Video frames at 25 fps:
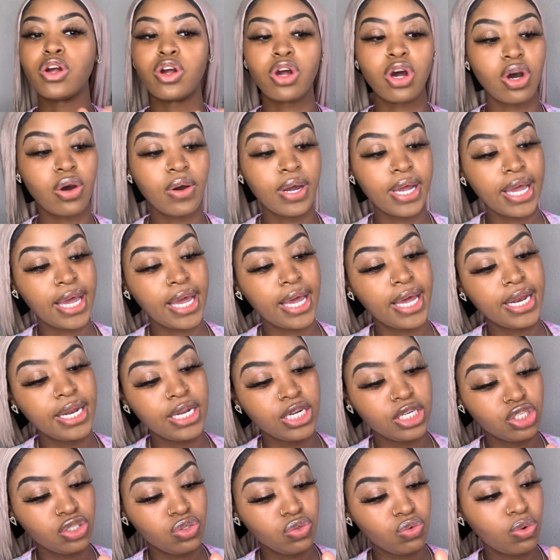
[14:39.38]
go ahead
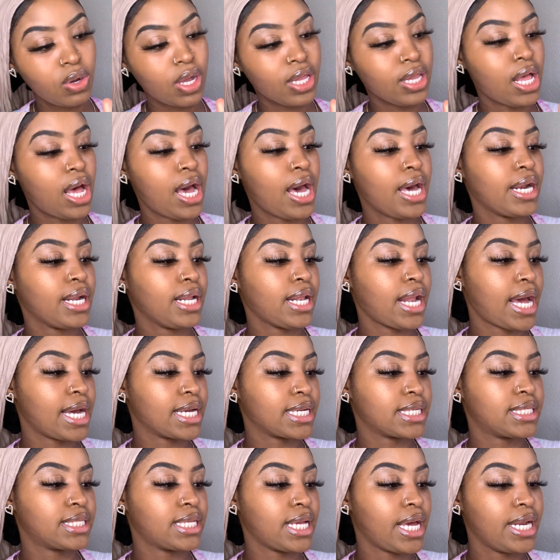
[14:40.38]
and do a lot of
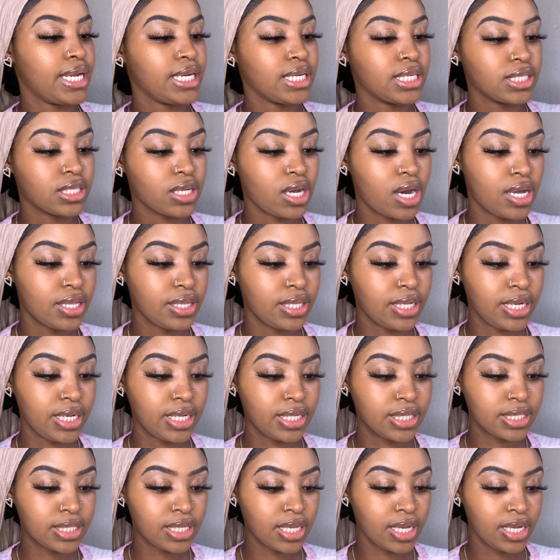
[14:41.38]
like settings on
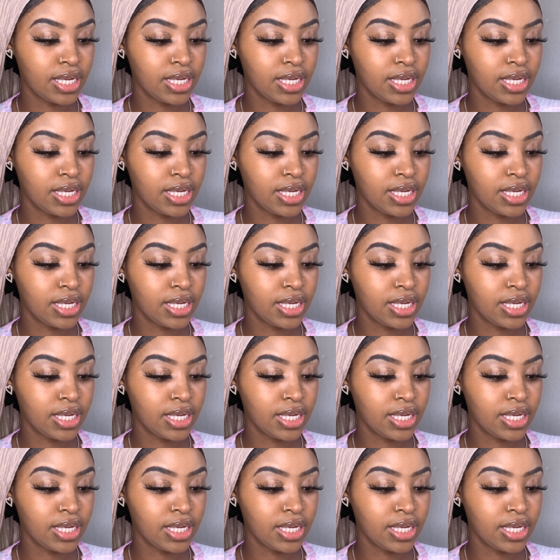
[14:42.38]
this